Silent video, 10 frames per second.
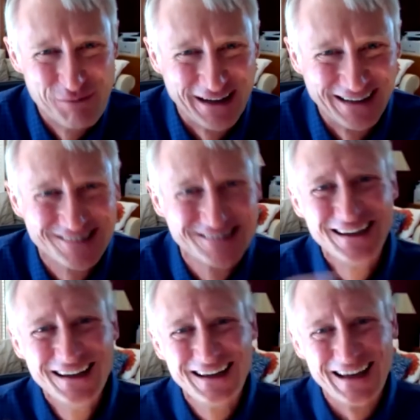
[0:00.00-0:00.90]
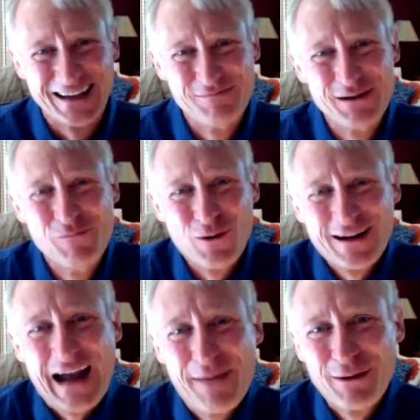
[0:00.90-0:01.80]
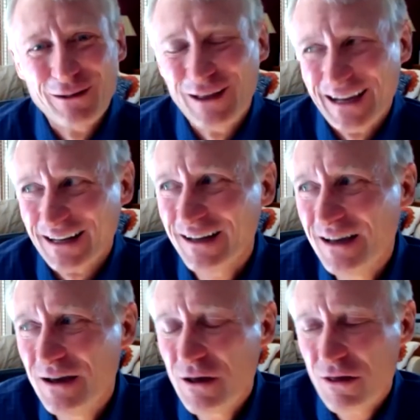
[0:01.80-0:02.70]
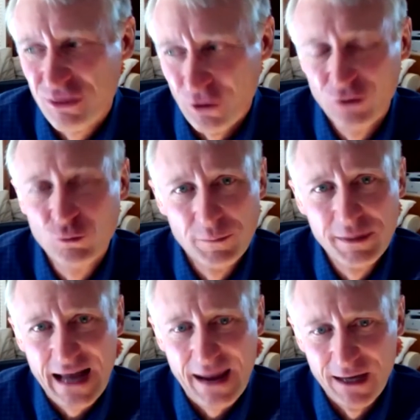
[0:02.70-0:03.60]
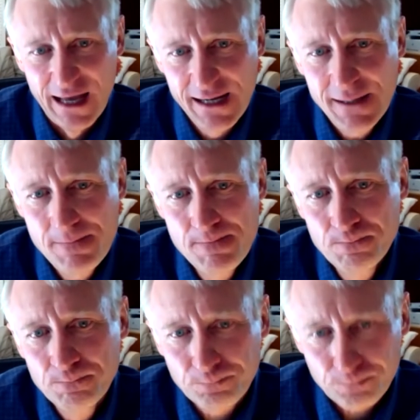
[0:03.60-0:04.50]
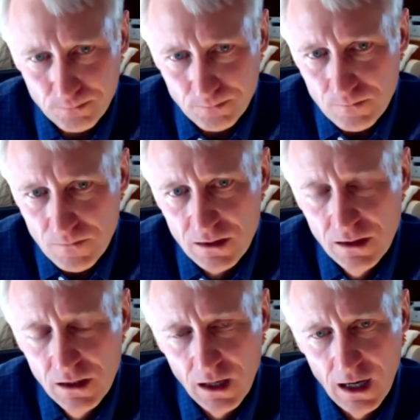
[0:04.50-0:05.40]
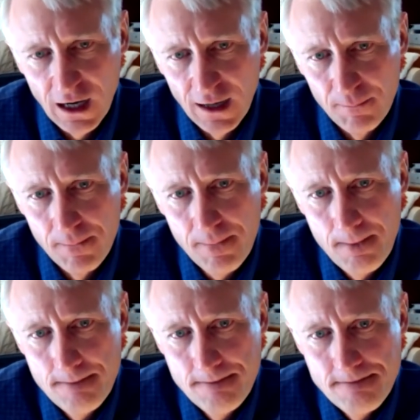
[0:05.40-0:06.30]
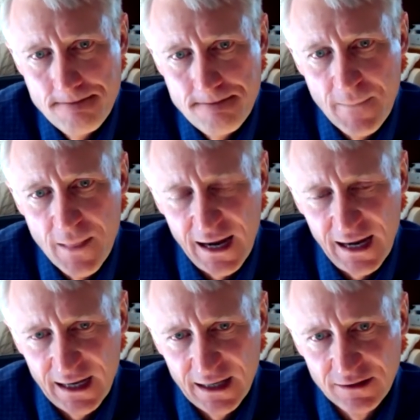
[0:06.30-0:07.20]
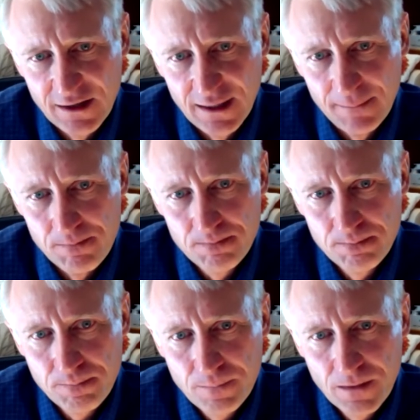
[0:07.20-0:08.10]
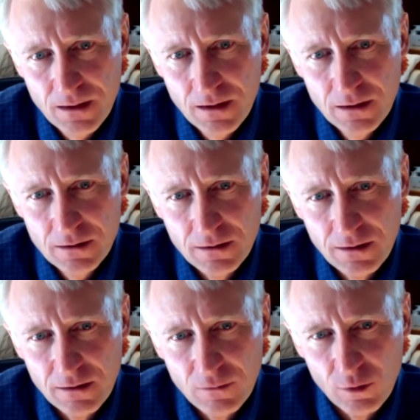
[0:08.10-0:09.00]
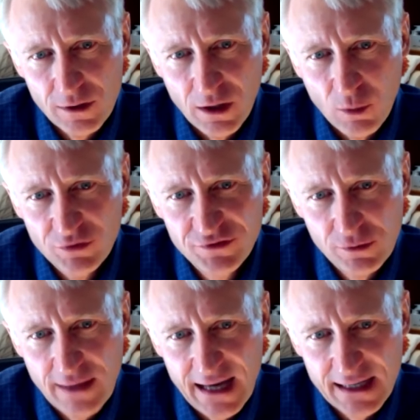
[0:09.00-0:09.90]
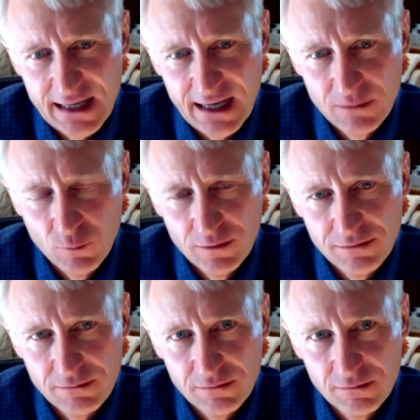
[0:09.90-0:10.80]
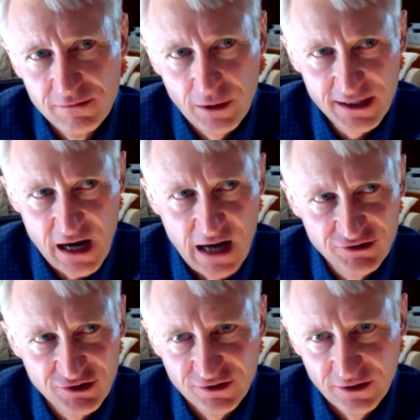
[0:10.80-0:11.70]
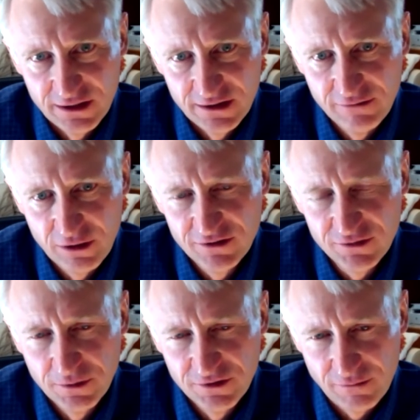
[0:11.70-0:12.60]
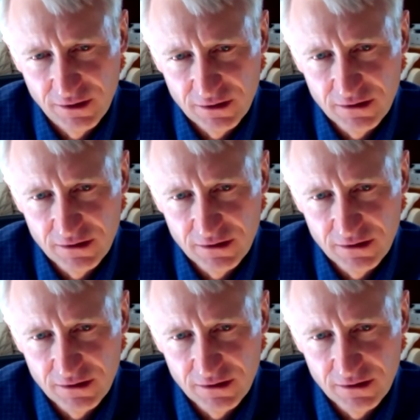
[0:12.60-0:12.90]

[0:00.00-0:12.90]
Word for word: but it's it can be more capital light. Third would be M and A, um, and um, you know we'll do that again with very consciously in very specific